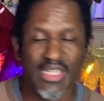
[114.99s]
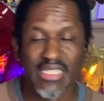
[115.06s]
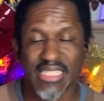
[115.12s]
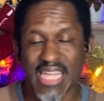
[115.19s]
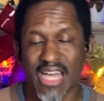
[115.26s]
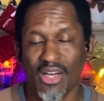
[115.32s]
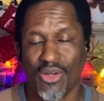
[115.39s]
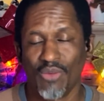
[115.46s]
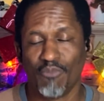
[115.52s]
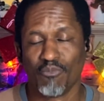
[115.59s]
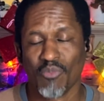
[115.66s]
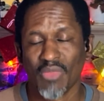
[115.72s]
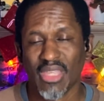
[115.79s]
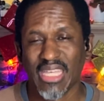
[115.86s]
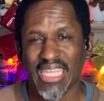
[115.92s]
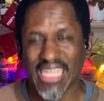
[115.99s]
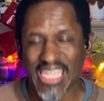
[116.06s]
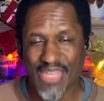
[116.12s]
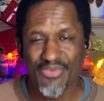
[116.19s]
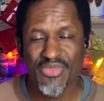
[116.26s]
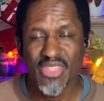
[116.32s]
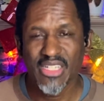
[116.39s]
Now,
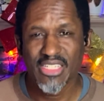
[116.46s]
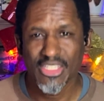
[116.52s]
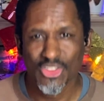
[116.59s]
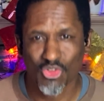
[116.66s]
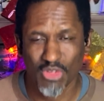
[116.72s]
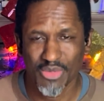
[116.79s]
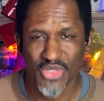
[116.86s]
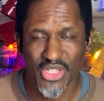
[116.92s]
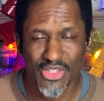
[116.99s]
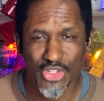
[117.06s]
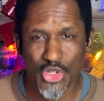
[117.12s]
in the description,